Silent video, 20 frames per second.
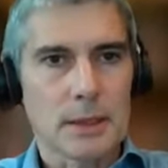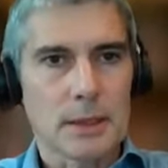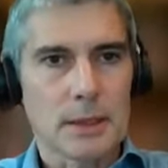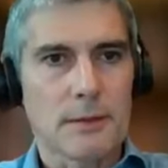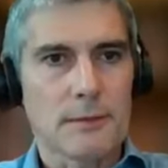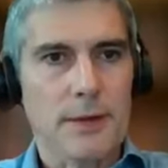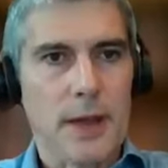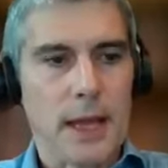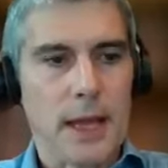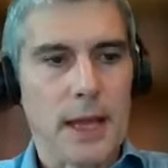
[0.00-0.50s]
And
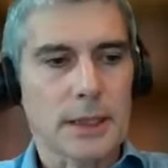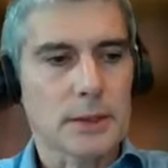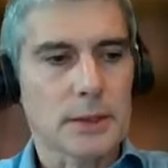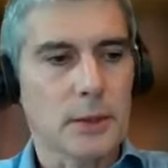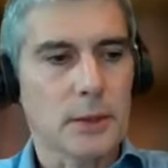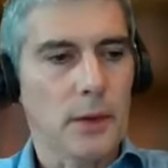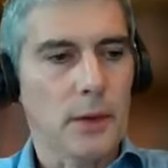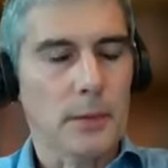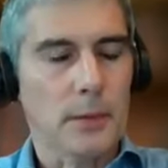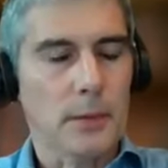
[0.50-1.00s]
in fact,
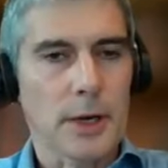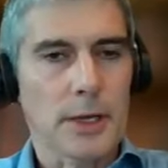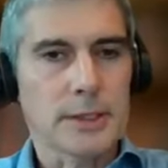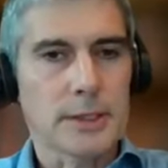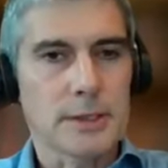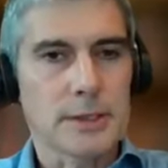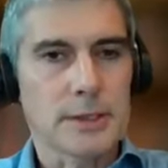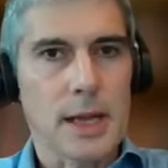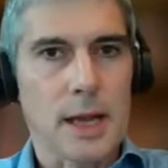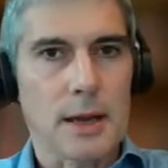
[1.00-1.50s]
oil
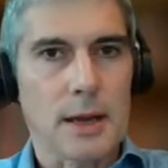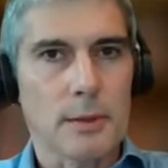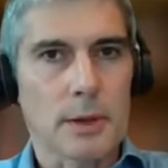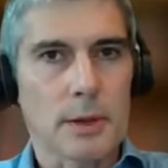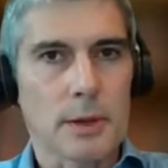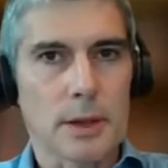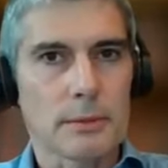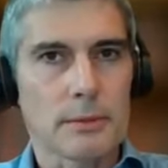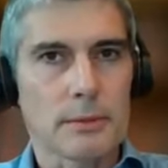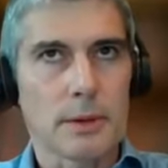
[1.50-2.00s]
prices now
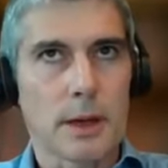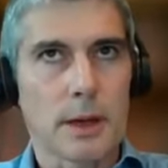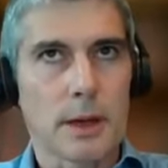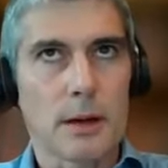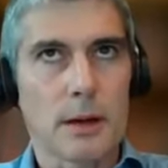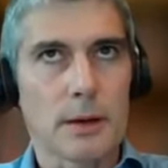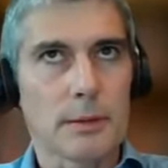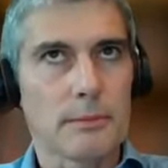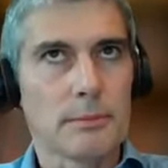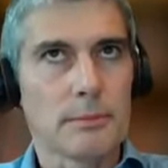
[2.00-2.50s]
are
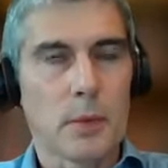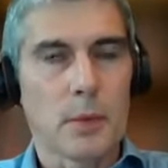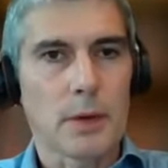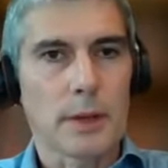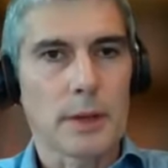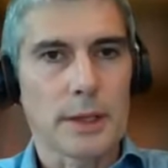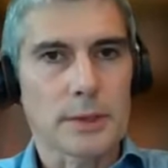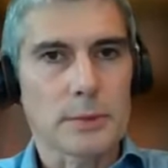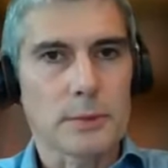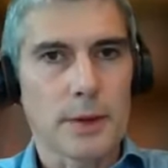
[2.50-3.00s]
are more
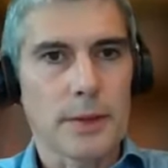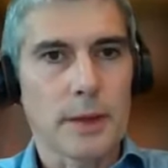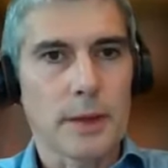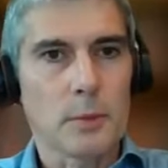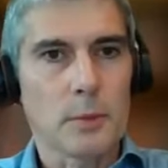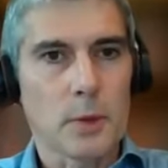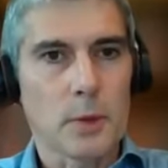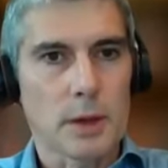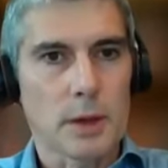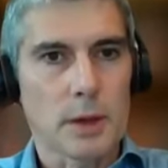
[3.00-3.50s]
or less where
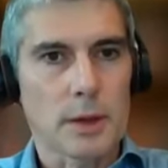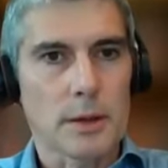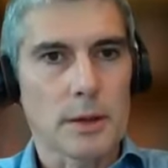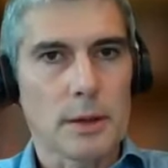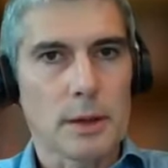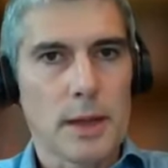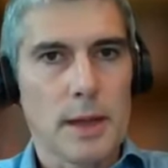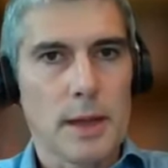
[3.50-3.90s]
they were,